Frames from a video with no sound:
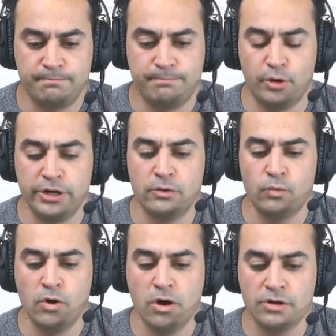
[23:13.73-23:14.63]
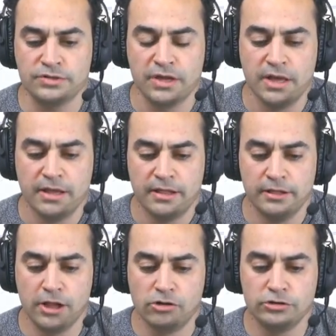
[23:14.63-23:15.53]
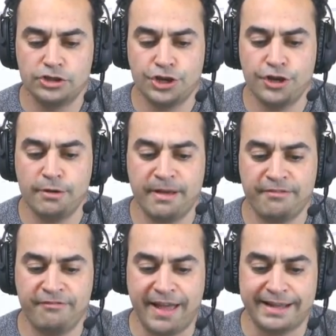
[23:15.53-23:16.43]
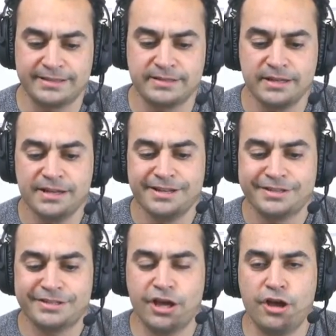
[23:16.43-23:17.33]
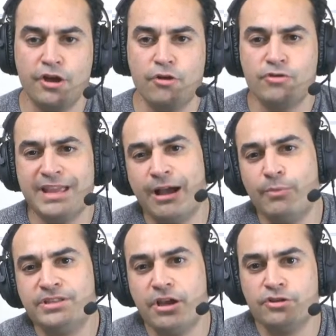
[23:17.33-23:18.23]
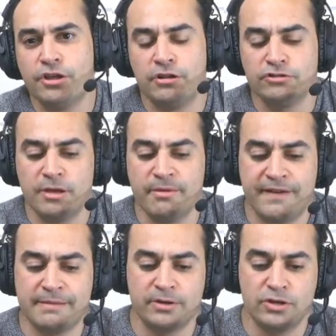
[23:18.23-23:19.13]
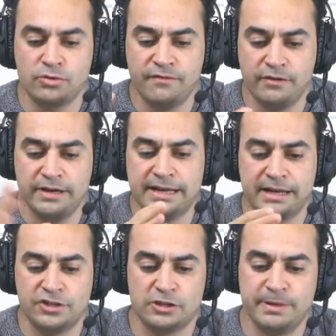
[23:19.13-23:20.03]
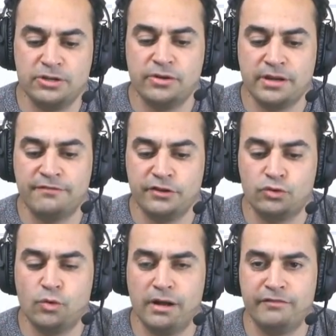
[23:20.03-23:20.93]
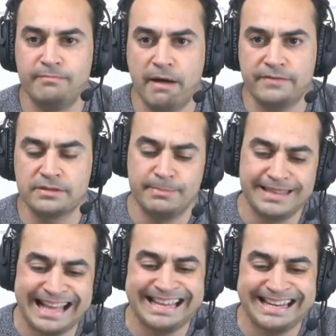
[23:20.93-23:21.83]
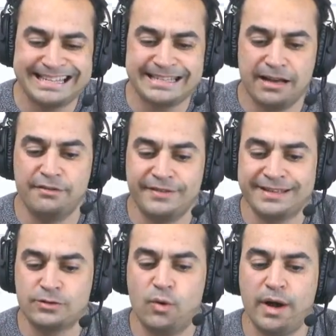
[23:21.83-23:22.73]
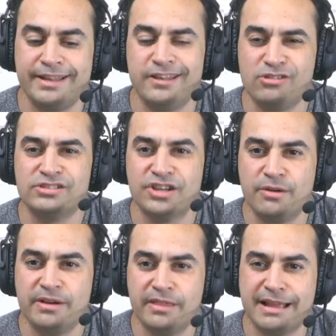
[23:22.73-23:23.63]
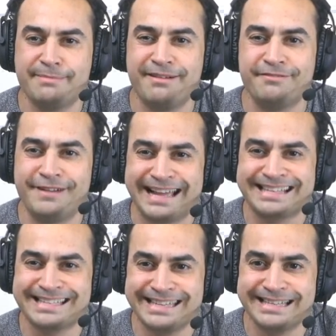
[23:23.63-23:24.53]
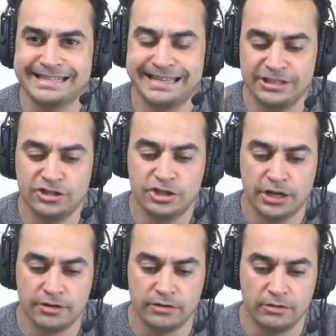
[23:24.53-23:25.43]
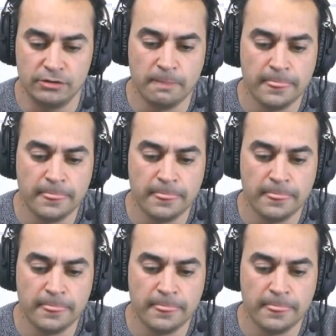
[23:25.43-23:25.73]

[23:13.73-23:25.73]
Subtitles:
point was long-term effect. So yeah, we don't know the long-term effect because we've only kind of just been doing it for 12 months. But that in itself is quite long-term when you think about vaccines in general.